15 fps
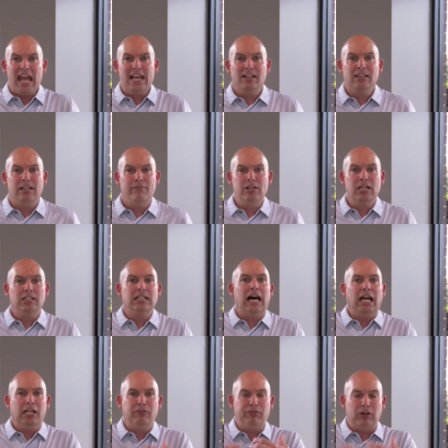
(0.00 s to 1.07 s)
in living a
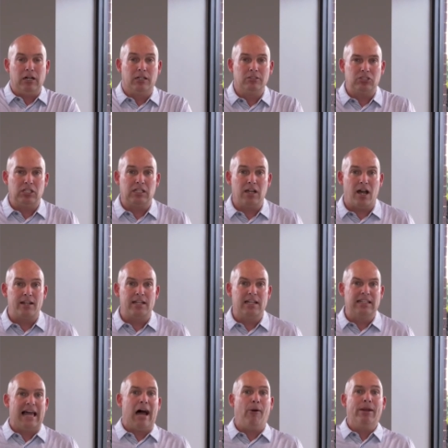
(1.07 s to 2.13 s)
life unto God and
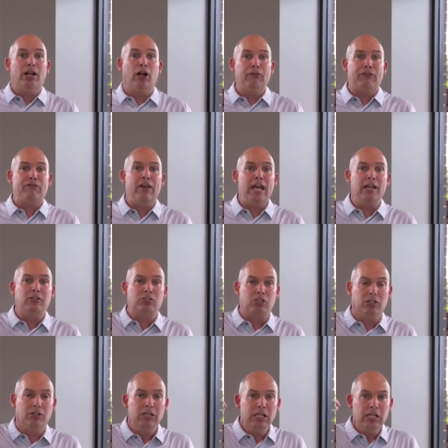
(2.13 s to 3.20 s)
allowing our faith
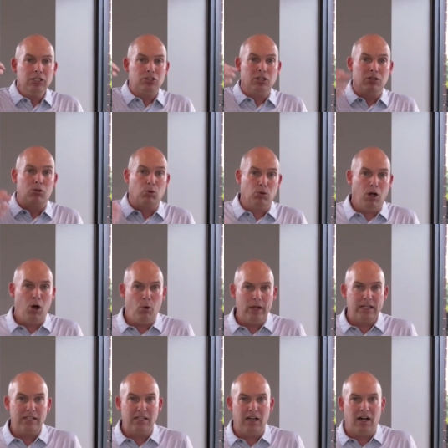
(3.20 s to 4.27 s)
to, to grow
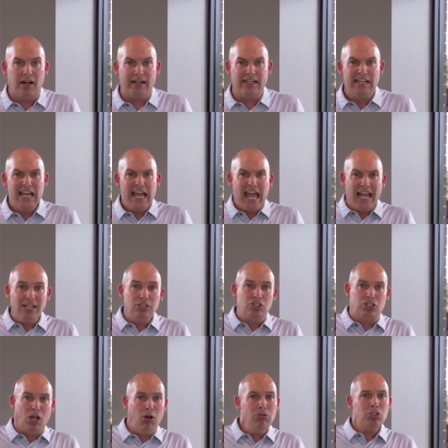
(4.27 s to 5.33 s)
in God. And, and
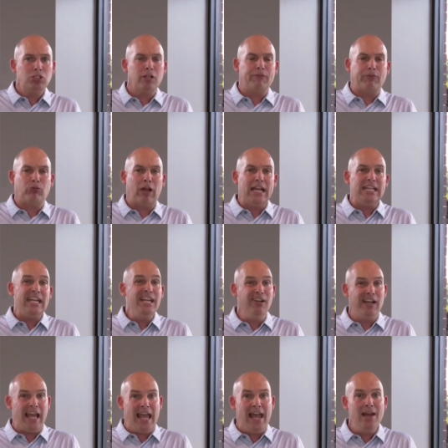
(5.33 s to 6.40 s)
Joseph, right
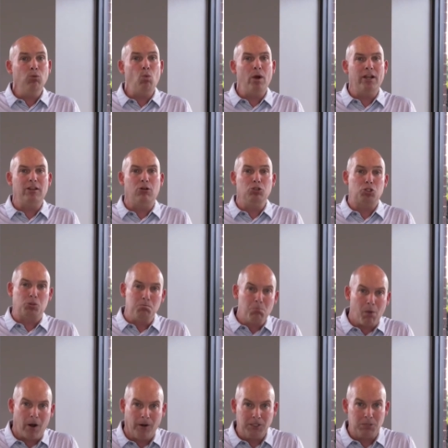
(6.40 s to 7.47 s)
here, had one of those
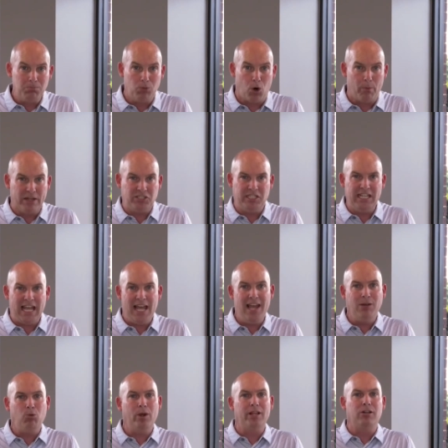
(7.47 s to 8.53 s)
marked moments. He
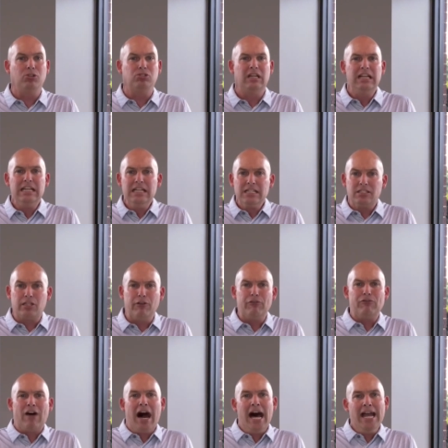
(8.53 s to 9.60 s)
had one of those
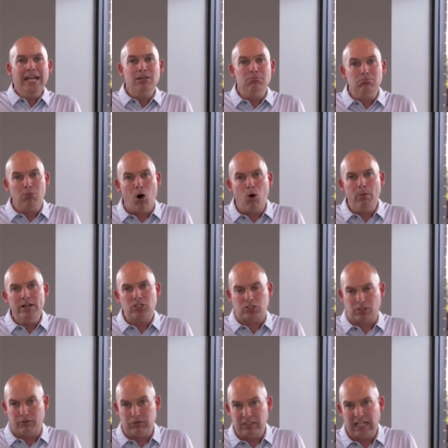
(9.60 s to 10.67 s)
divine
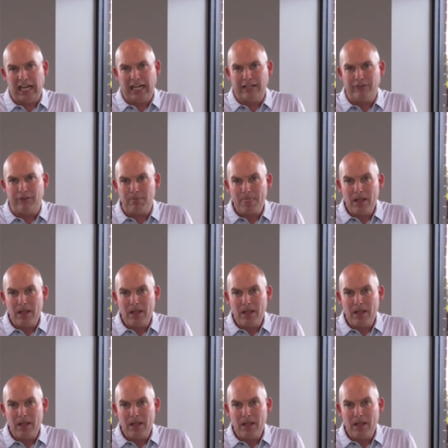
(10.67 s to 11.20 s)
moments of life